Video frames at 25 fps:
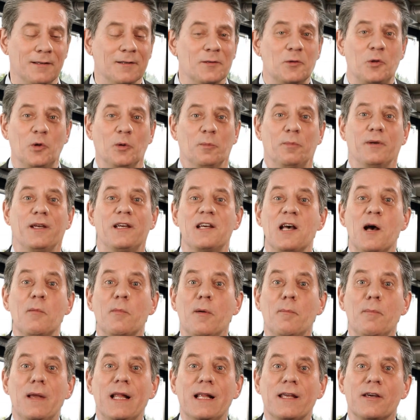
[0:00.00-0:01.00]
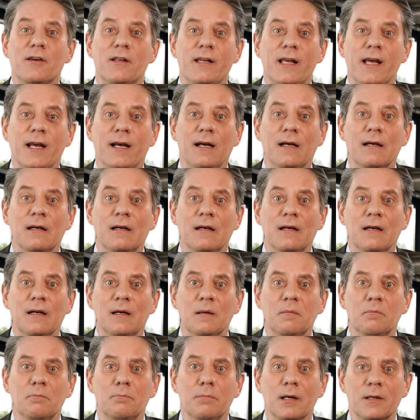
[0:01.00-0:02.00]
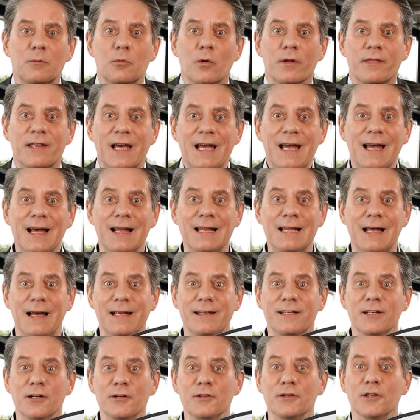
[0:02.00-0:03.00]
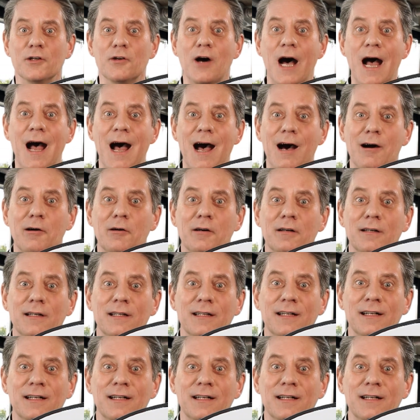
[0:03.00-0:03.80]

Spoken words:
to become a millionaire, but what the hell, I don't know how.